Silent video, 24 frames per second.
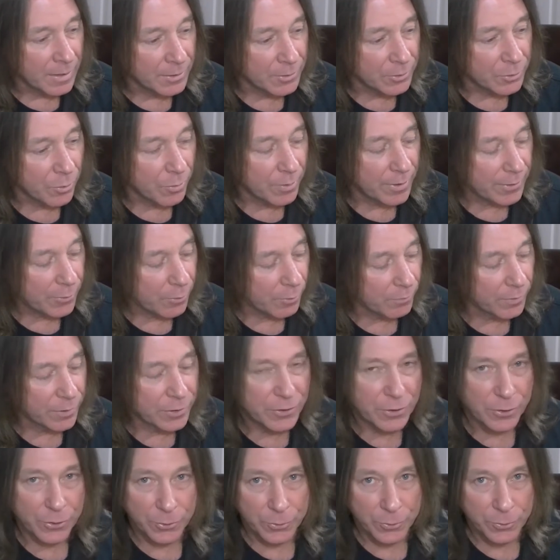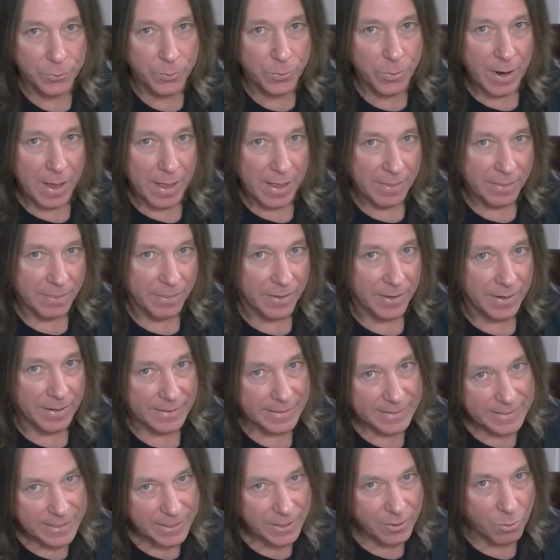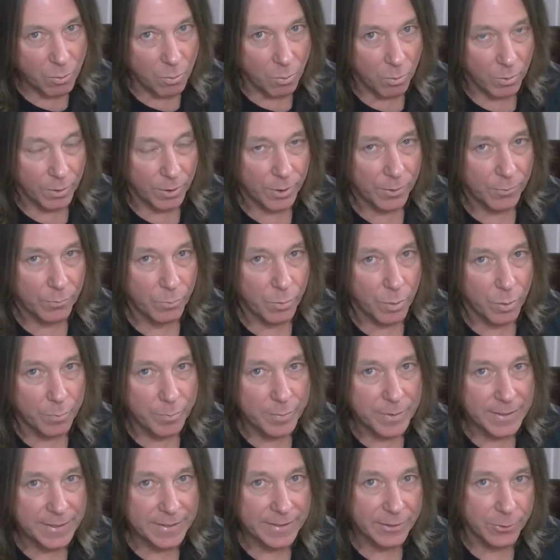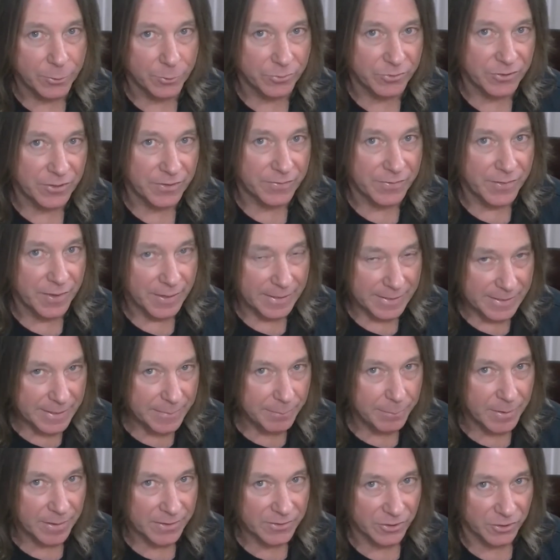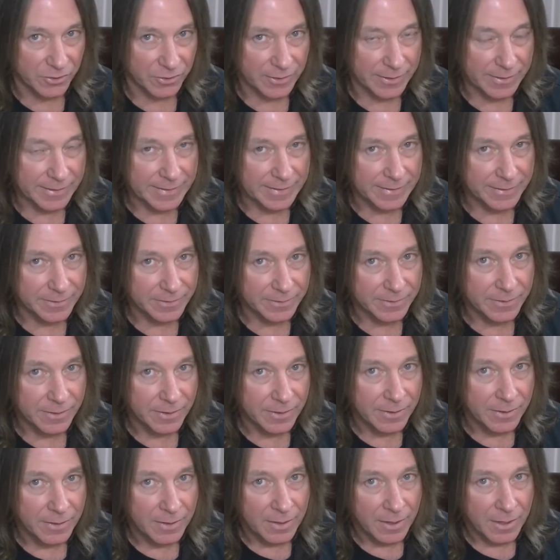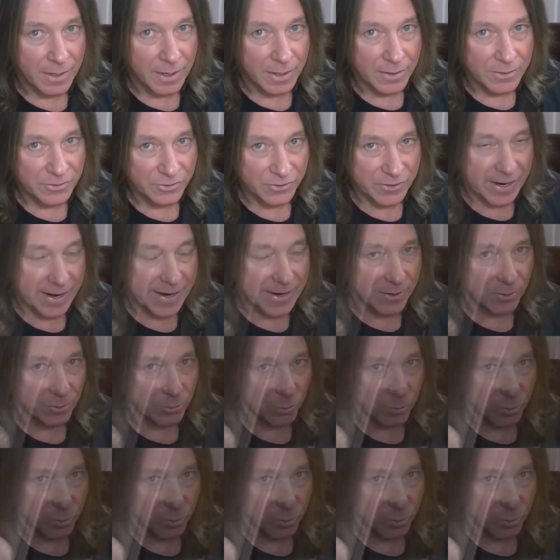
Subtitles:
Going over to the E chord, we'll be using the E Mixolydian scale